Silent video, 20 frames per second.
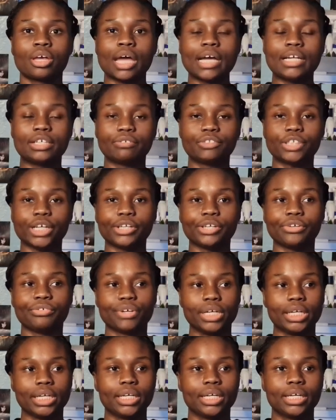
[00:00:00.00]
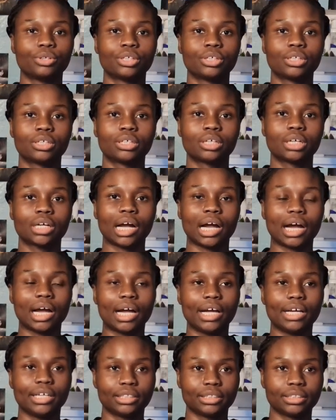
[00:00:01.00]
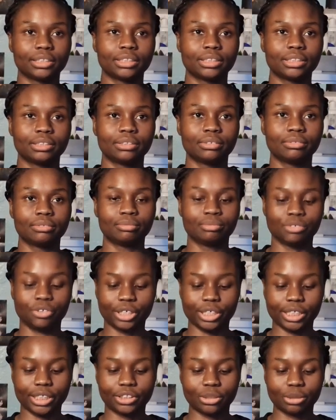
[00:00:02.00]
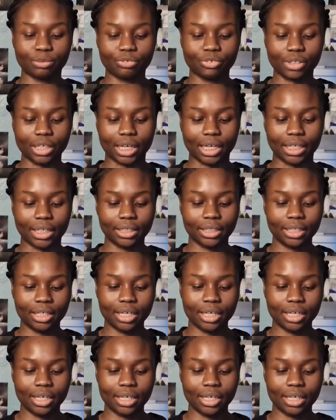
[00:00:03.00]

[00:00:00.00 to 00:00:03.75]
end of January. I created some for that,